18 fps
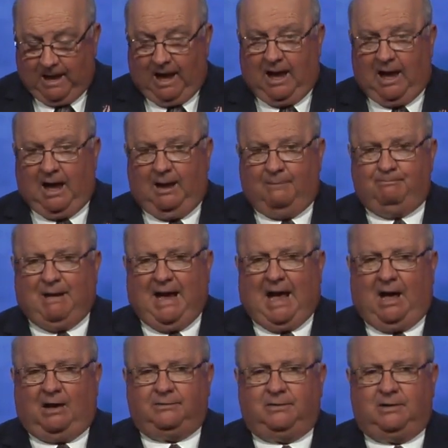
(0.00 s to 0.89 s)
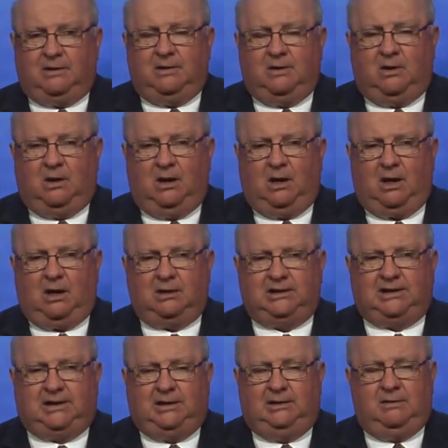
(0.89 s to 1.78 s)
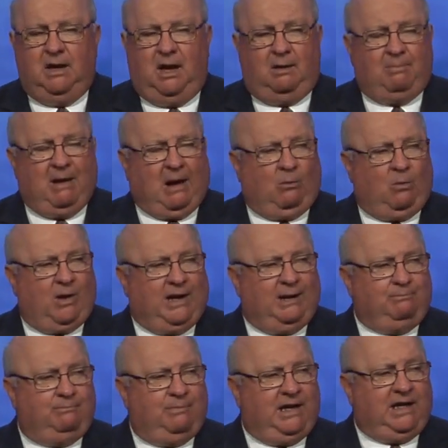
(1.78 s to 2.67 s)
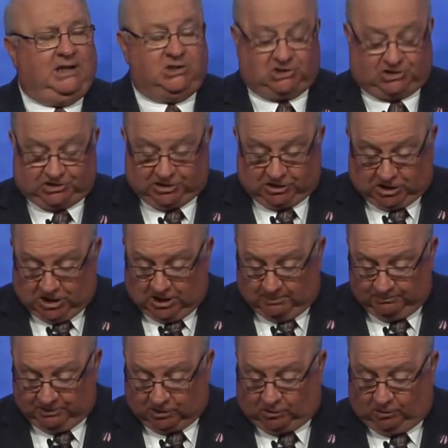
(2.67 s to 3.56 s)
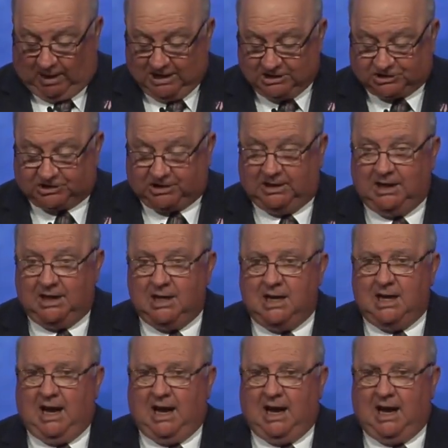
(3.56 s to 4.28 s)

uh, about. Uh, about what it means to come to Christ and